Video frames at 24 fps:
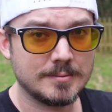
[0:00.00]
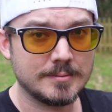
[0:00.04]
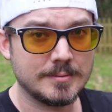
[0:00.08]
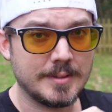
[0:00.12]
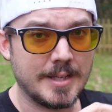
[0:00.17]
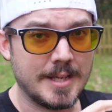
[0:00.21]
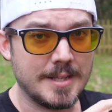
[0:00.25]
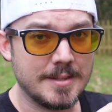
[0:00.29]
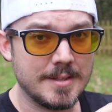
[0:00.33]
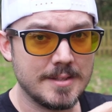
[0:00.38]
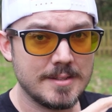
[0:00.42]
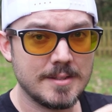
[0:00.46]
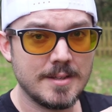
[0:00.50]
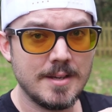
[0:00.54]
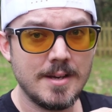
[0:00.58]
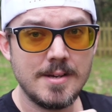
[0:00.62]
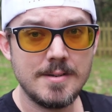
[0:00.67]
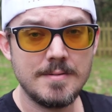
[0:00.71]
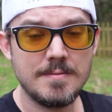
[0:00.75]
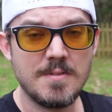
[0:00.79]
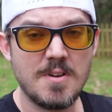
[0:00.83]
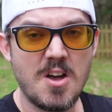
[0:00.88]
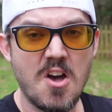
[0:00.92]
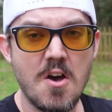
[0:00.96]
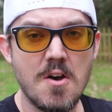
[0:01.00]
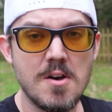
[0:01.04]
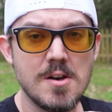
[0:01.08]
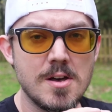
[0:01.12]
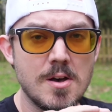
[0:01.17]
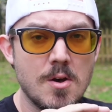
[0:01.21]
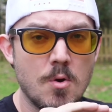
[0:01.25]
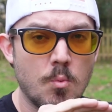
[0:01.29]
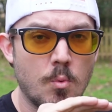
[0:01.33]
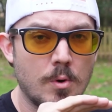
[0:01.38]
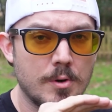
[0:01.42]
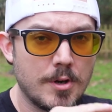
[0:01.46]
in this gun,
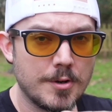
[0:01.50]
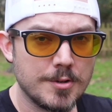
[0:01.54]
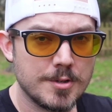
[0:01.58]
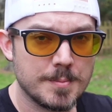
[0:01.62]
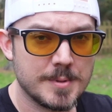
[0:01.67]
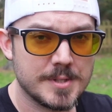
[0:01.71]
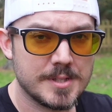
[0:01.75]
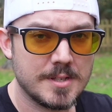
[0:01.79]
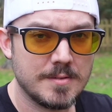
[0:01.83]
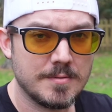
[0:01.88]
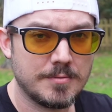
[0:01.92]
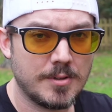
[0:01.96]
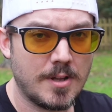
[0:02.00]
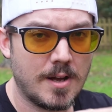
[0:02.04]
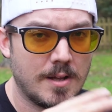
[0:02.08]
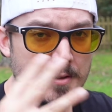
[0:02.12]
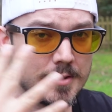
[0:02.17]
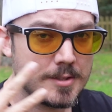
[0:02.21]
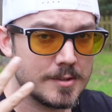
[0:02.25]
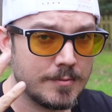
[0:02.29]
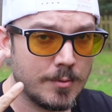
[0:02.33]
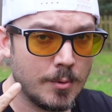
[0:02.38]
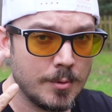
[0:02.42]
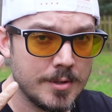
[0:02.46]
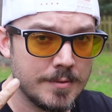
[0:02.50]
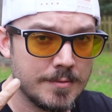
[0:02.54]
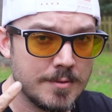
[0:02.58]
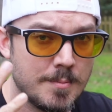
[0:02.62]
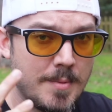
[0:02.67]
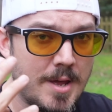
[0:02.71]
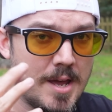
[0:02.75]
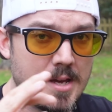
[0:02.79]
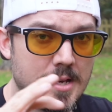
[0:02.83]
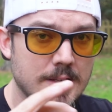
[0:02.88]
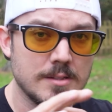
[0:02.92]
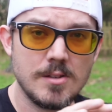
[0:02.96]
100% flawless. 4 different
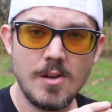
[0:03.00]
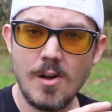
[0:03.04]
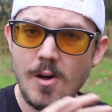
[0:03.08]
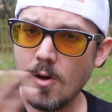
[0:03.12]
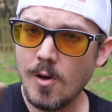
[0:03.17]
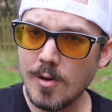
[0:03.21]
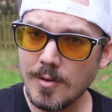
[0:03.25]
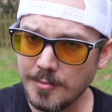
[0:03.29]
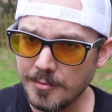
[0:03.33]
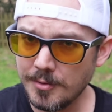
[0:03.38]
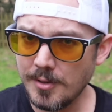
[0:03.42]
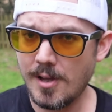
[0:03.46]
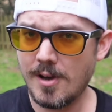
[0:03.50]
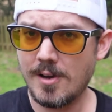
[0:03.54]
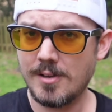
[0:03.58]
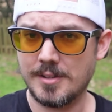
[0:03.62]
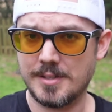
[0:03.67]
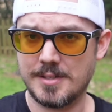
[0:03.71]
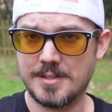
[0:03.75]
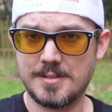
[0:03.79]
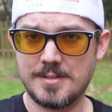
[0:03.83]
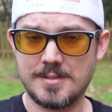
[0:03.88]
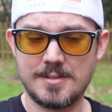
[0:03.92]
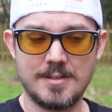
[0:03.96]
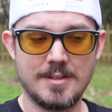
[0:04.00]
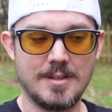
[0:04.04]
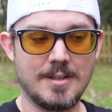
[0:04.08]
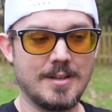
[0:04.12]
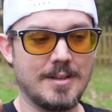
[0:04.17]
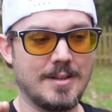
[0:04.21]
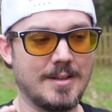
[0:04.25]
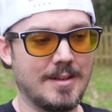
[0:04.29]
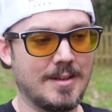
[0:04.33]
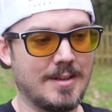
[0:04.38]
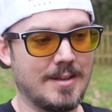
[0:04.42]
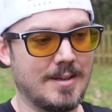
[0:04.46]
mags, all flawless.
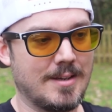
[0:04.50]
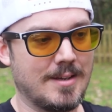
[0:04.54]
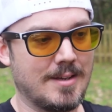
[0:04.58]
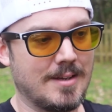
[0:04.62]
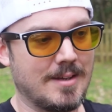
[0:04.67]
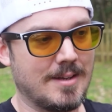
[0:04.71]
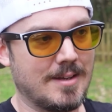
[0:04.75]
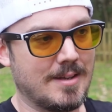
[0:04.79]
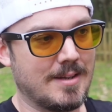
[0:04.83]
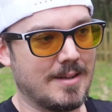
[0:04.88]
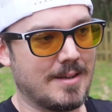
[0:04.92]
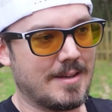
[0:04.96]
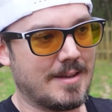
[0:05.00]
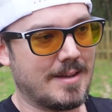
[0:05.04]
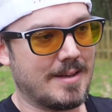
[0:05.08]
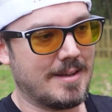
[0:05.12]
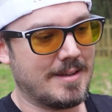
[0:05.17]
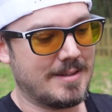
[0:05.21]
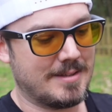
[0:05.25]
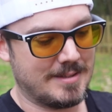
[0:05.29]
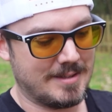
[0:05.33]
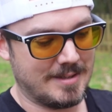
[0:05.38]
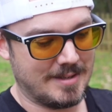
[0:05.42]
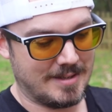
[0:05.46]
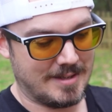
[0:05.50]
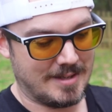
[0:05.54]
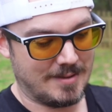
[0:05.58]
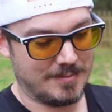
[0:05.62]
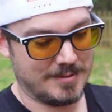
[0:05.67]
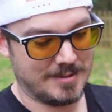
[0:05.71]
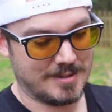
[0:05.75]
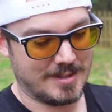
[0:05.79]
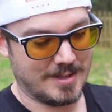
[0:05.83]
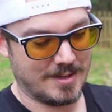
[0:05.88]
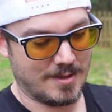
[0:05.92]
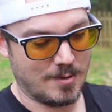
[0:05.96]
And I
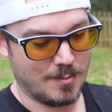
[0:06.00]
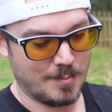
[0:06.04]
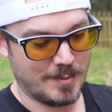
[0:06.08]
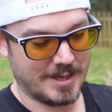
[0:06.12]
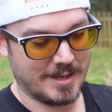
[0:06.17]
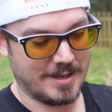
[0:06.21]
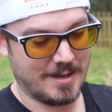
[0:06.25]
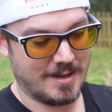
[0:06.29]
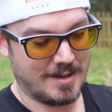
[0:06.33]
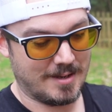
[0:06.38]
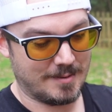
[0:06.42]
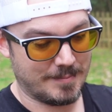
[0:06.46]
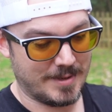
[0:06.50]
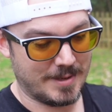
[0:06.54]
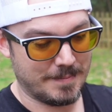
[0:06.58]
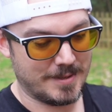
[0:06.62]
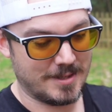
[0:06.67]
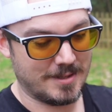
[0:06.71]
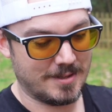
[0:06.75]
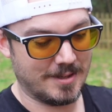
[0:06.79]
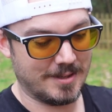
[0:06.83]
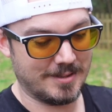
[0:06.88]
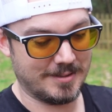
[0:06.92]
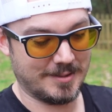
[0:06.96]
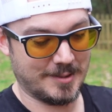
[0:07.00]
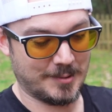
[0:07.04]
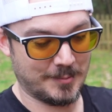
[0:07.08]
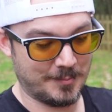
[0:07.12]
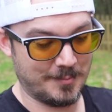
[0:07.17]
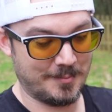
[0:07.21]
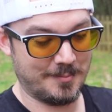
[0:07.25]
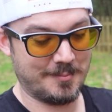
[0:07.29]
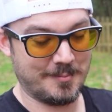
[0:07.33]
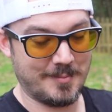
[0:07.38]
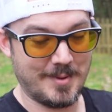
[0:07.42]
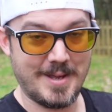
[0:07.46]
was like, oh my God, maybe,
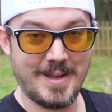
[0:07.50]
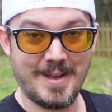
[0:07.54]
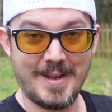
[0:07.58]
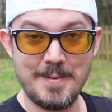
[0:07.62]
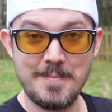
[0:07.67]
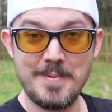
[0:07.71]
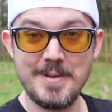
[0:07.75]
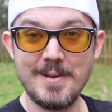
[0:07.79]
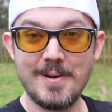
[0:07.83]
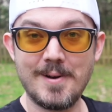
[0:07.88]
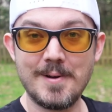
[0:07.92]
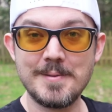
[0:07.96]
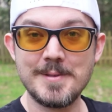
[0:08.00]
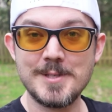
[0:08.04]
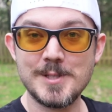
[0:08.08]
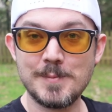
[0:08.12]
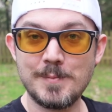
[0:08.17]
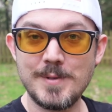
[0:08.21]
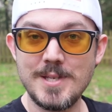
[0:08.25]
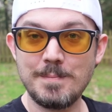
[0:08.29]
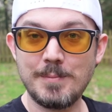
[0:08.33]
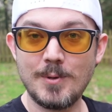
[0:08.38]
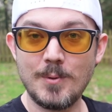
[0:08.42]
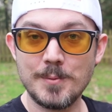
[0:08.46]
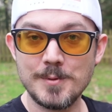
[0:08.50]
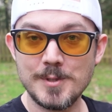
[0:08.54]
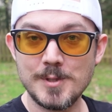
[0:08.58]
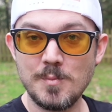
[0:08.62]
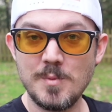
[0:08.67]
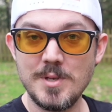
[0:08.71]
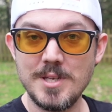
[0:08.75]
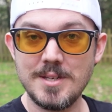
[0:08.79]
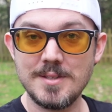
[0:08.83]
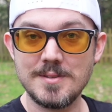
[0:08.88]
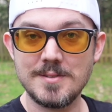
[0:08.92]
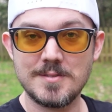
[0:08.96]
maybe all these people were
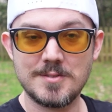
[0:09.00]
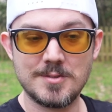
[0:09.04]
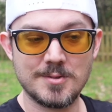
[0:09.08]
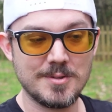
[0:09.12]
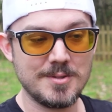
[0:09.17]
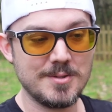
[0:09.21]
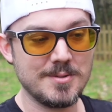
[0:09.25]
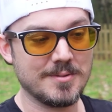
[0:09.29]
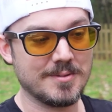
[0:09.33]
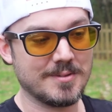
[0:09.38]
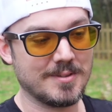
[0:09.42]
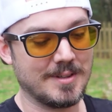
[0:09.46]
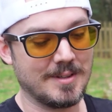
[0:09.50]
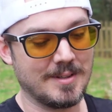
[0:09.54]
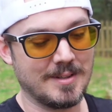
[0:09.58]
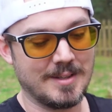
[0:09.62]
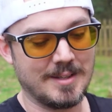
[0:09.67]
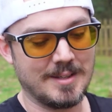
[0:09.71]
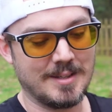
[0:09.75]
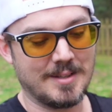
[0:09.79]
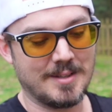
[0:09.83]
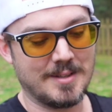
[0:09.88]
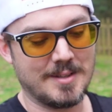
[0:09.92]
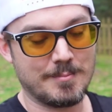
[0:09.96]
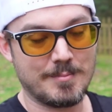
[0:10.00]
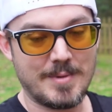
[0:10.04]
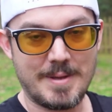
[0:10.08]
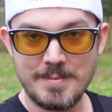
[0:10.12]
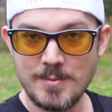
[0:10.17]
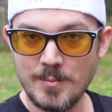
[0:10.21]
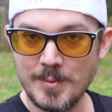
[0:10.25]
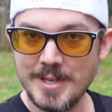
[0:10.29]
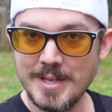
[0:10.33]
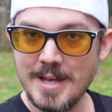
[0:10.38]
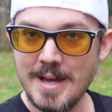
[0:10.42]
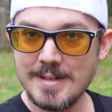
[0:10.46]
speaking the truth. Maybe
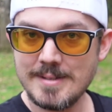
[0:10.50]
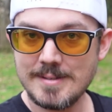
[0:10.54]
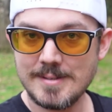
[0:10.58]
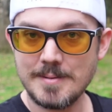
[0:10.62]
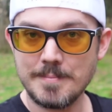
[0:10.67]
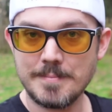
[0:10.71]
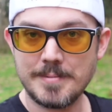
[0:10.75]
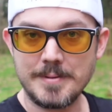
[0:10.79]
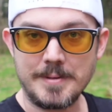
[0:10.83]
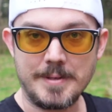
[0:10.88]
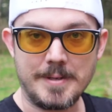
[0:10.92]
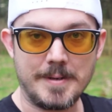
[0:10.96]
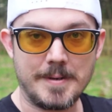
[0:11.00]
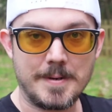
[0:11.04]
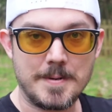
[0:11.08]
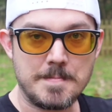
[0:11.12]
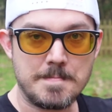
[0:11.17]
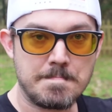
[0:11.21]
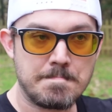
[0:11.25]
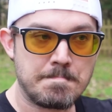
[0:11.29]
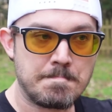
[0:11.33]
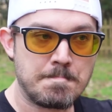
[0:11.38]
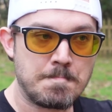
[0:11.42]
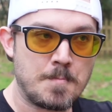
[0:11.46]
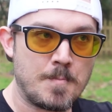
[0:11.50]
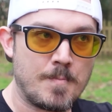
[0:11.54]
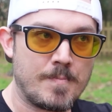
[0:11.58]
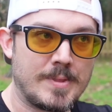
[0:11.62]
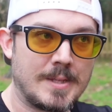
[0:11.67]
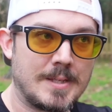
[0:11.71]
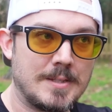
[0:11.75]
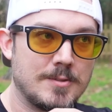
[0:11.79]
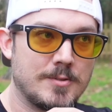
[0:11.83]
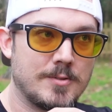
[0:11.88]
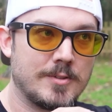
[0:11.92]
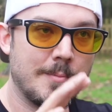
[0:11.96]
we got something here.
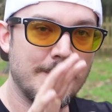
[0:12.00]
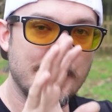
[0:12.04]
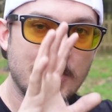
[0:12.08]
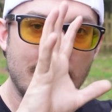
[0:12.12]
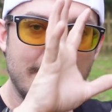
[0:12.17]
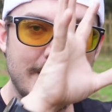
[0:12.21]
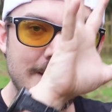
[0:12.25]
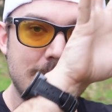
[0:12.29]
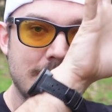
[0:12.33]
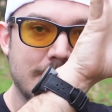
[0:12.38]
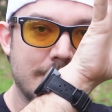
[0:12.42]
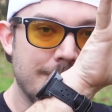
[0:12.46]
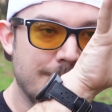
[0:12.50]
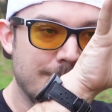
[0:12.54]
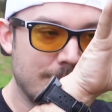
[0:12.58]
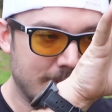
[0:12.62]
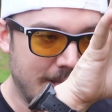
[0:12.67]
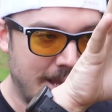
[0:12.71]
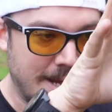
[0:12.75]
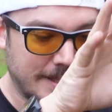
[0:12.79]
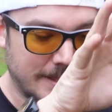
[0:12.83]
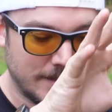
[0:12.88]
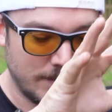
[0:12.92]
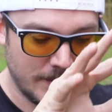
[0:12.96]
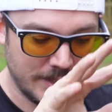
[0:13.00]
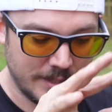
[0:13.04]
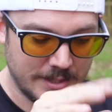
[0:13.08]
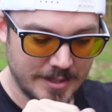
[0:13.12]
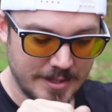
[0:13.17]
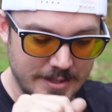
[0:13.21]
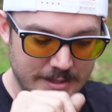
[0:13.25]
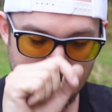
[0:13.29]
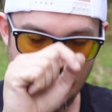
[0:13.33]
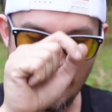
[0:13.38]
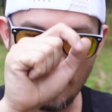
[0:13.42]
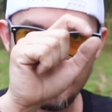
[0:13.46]
So let me go ahead and tell you exactly what it
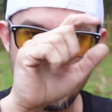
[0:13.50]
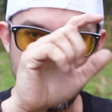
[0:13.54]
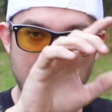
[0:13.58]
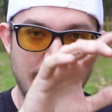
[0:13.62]
is, how he